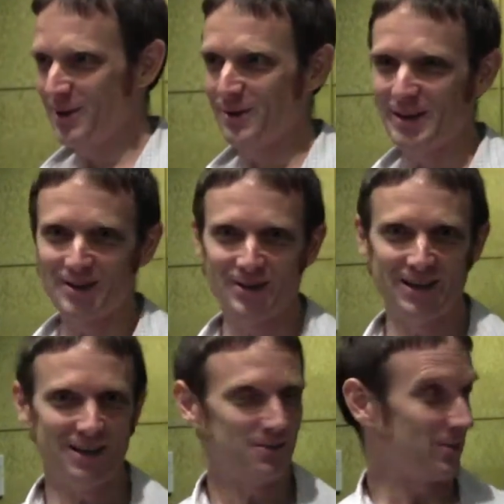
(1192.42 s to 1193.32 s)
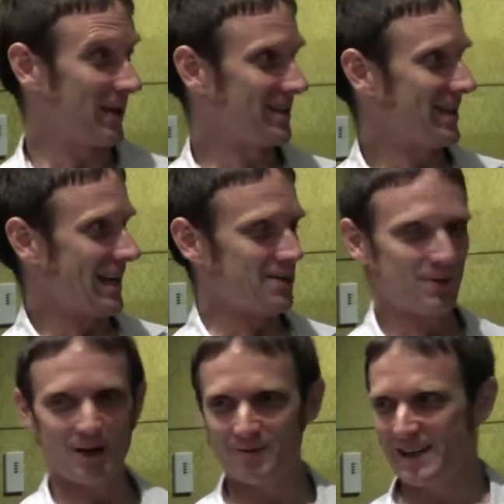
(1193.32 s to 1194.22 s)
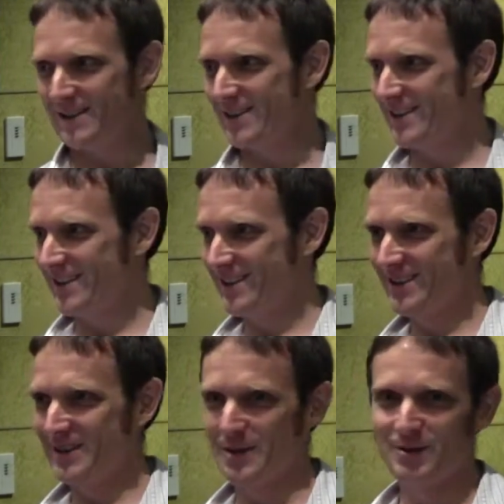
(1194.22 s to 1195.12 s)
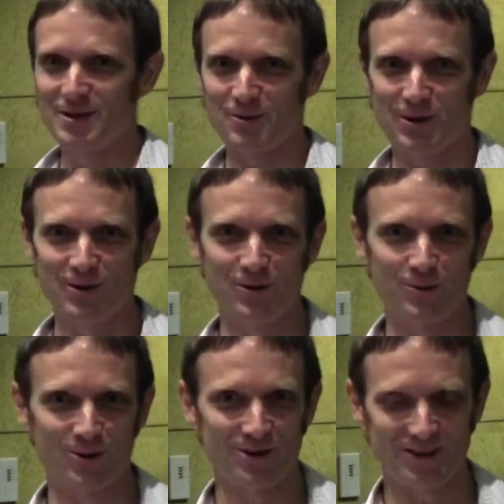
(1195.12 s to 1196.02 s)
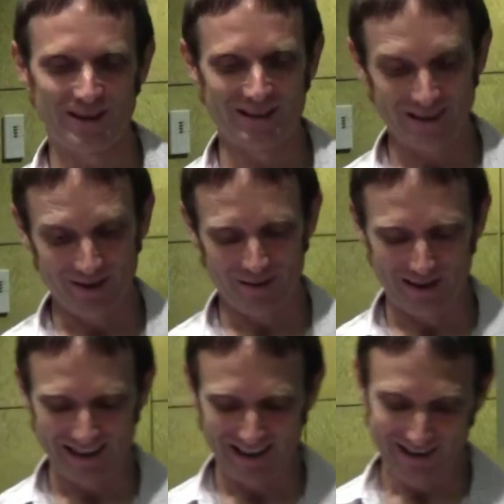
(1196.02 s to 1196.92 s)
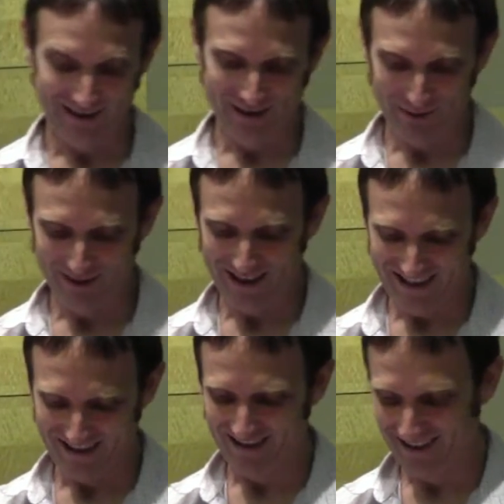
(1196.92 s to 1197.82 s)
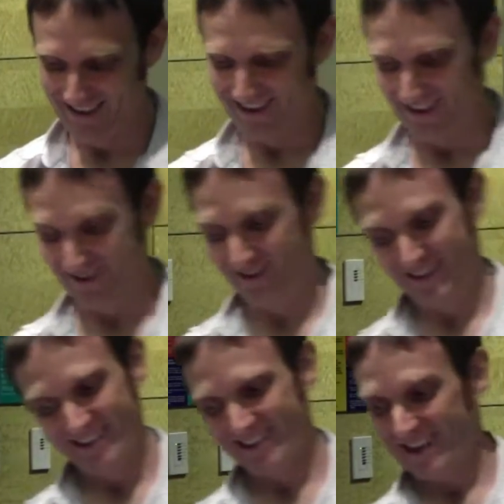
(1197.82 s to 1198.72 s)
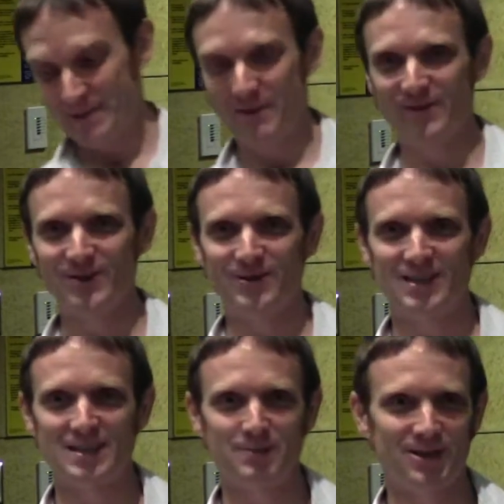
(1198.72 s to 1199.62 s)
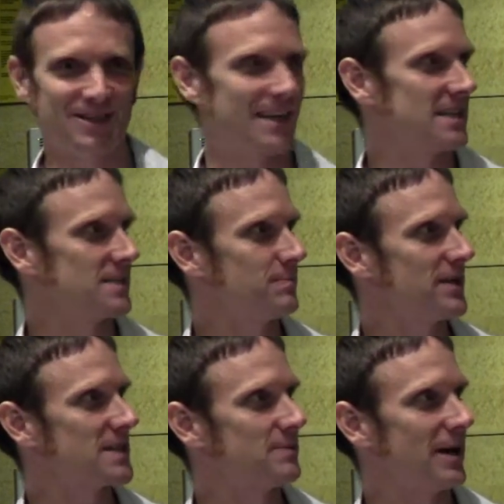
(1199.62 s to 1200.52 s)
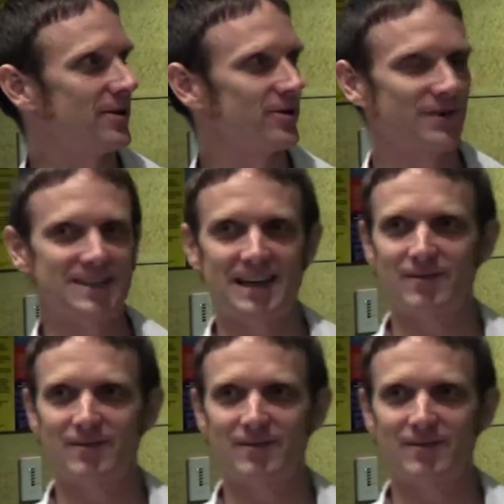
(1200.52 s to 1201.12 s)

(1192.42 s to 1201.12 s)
curator, writing the H-bomb down to the, destroy the whole world. So I was a little bit like, oh, I hope she doesn't, hate me for doing this. But she had this big smile on her face